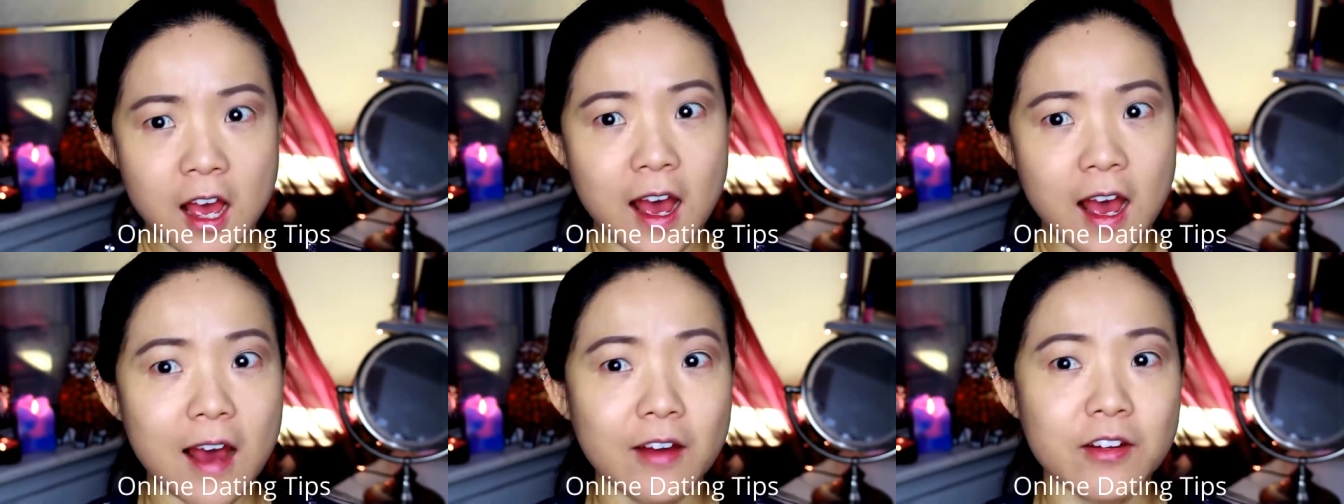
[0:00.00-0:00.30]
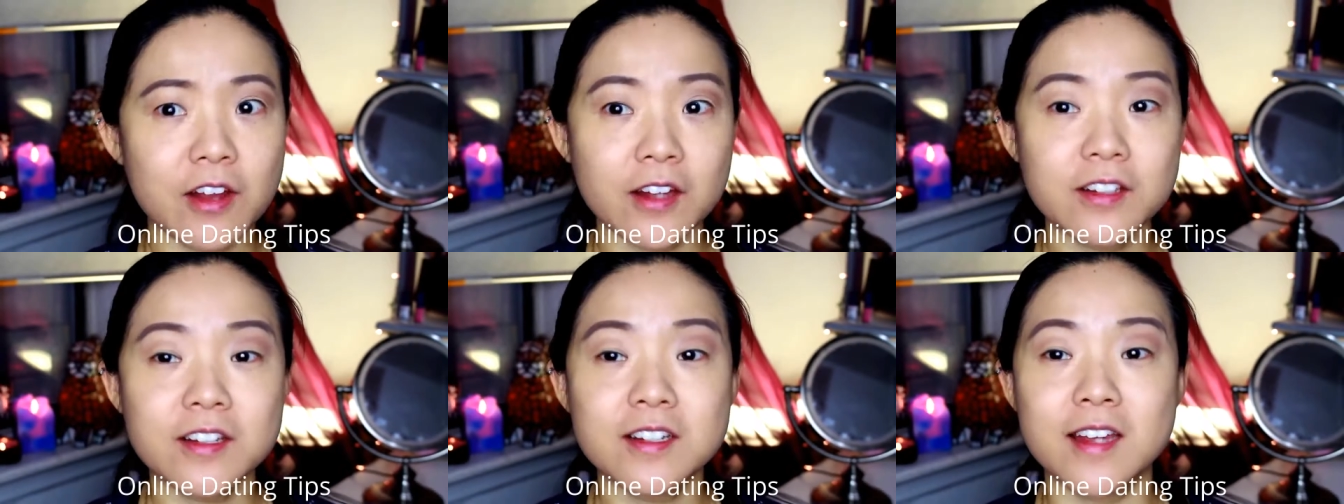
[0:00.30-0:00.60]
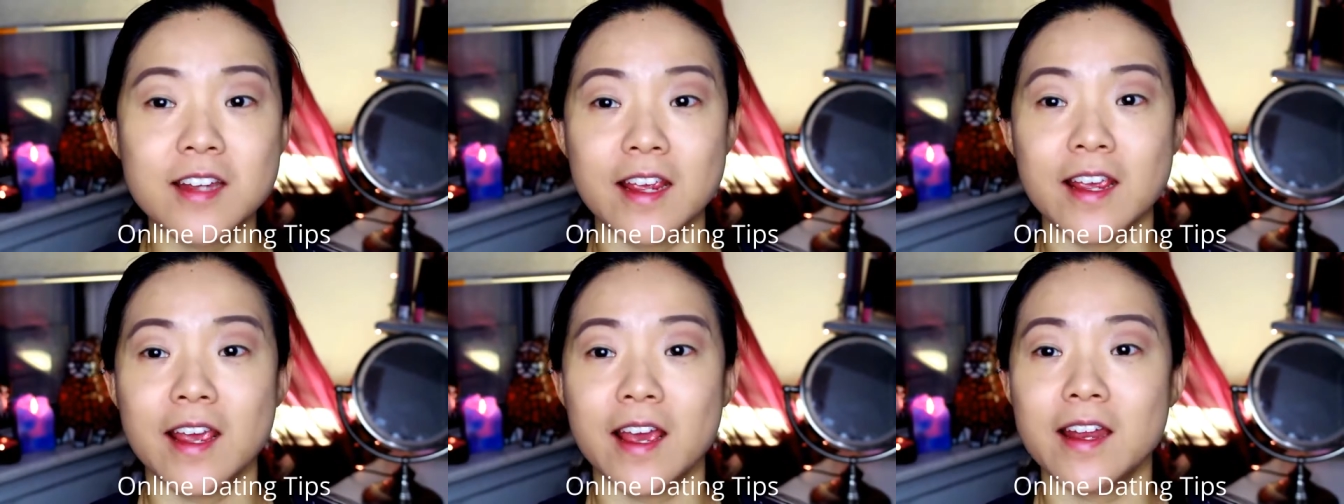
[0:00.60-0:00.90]
How not to
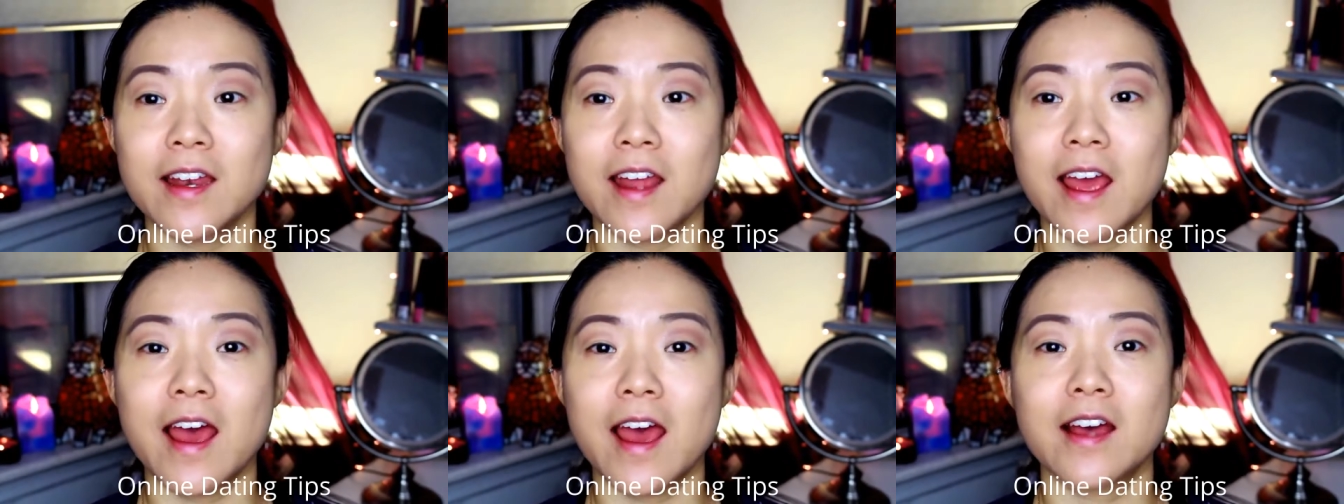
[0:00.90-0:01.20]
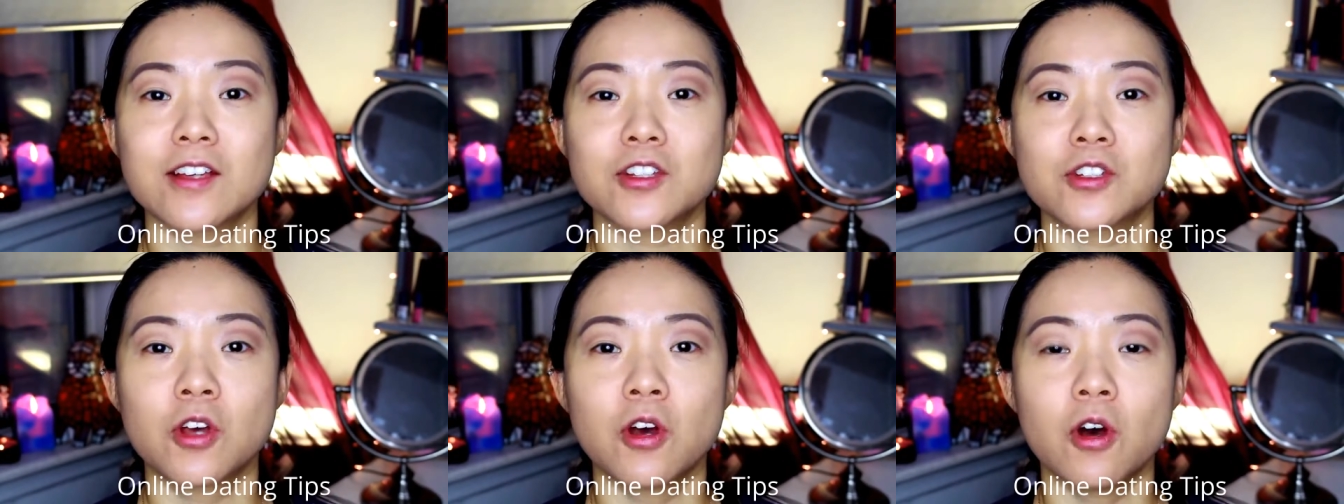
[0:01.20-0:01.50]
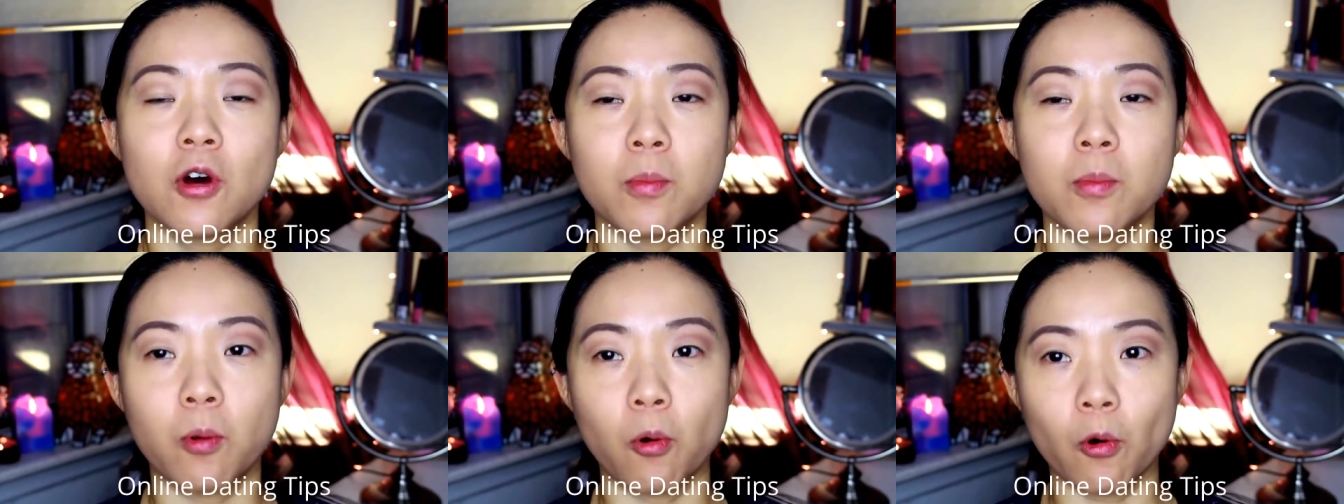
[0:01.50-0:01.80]
date an
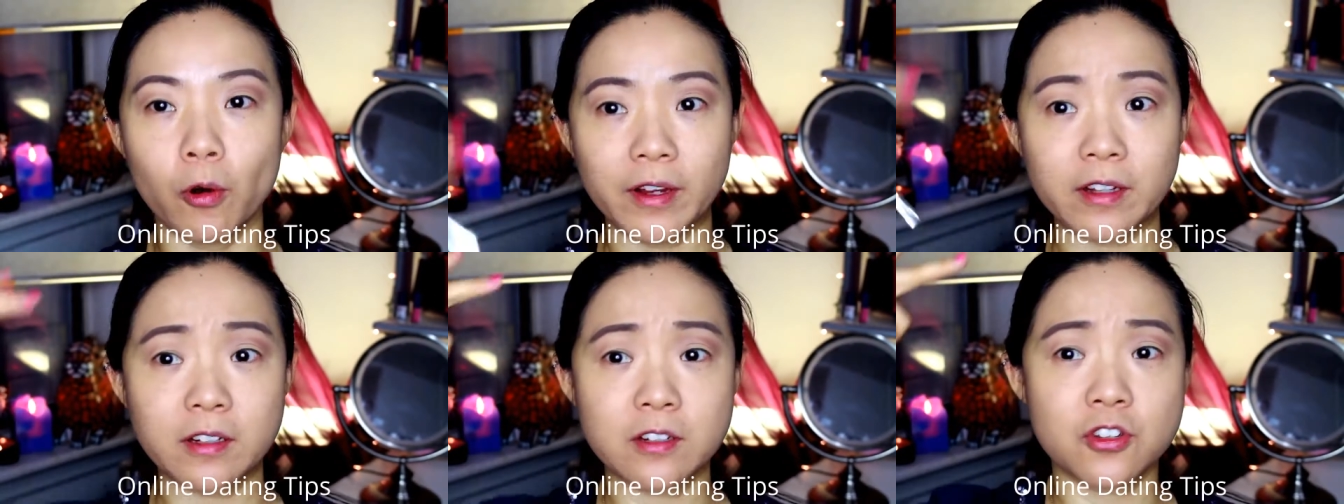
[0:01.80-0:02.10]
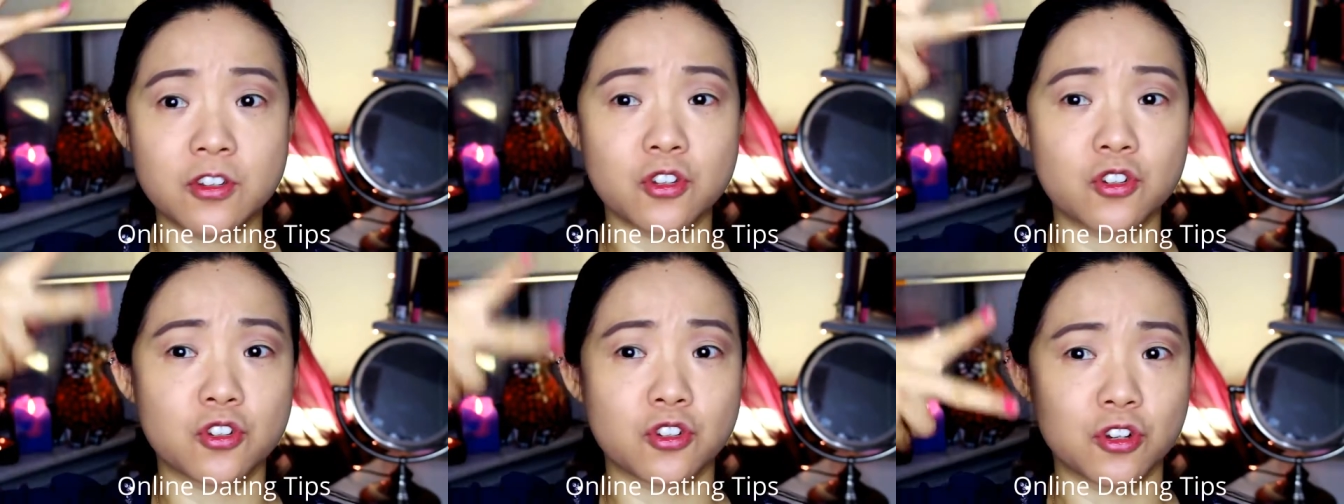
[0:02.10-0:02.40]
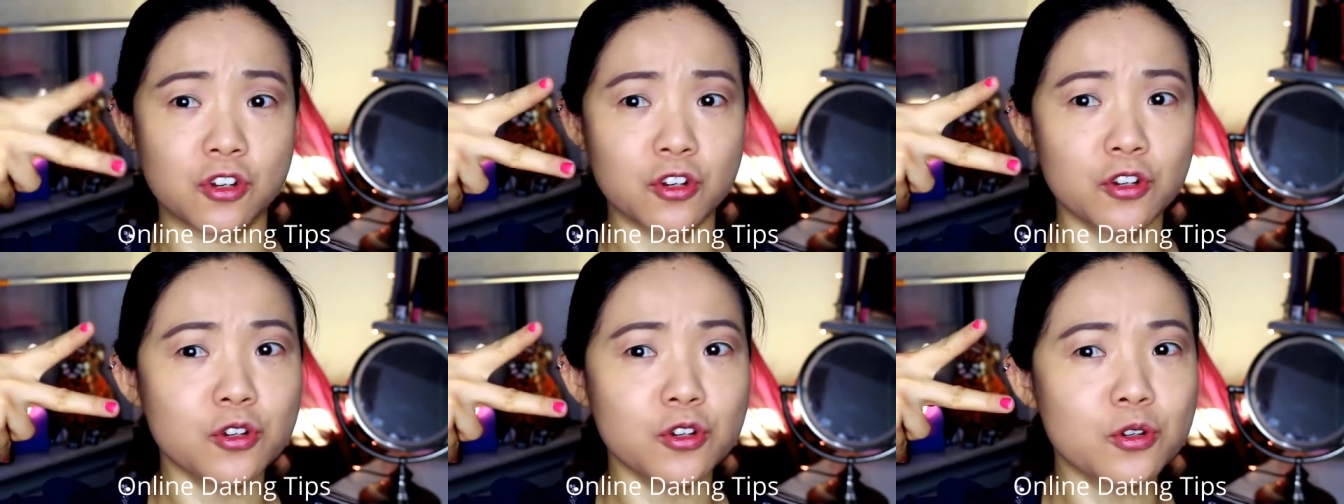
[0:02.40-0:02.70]
asshole point
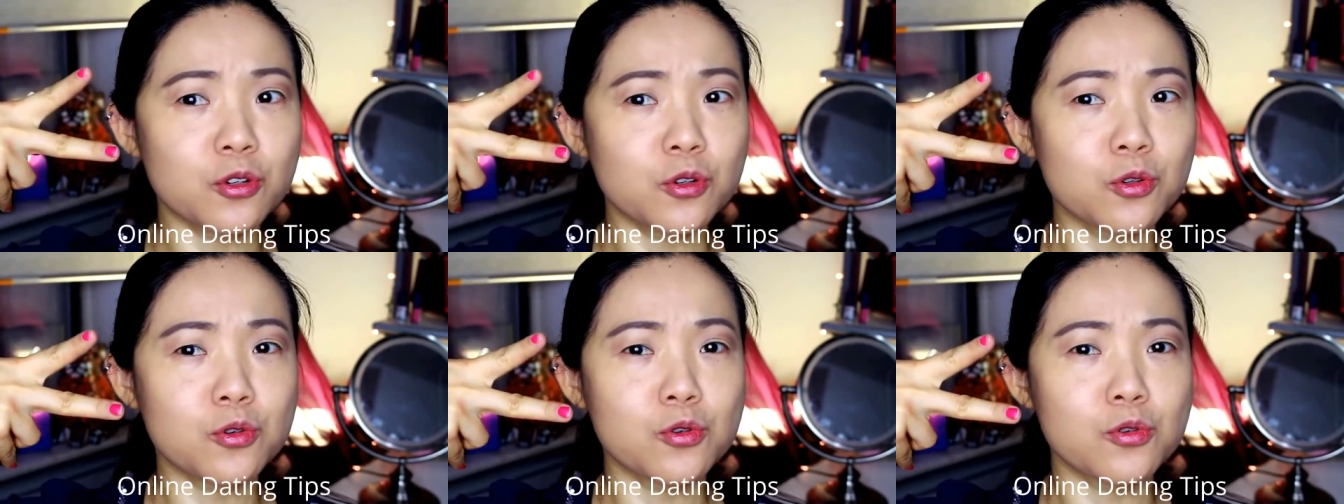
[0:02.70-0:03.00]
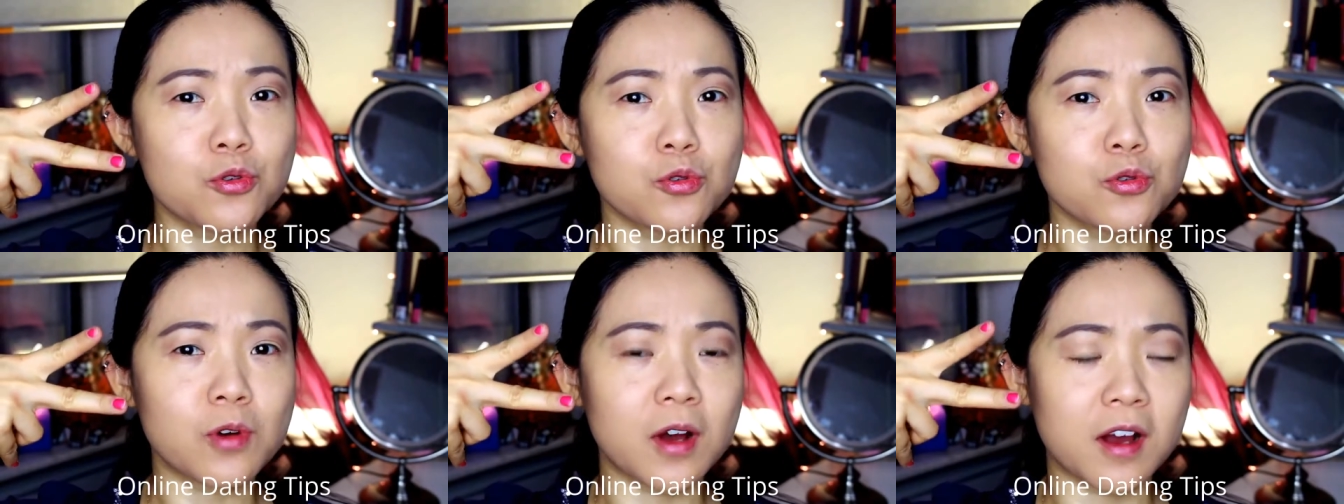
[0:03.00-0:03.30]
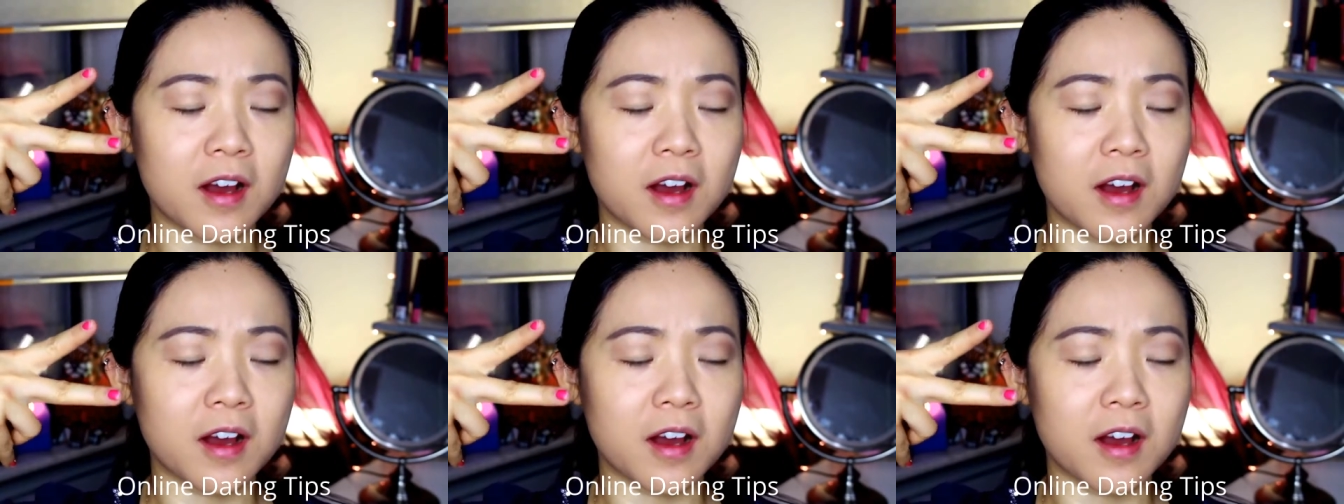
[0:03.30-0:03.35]
2.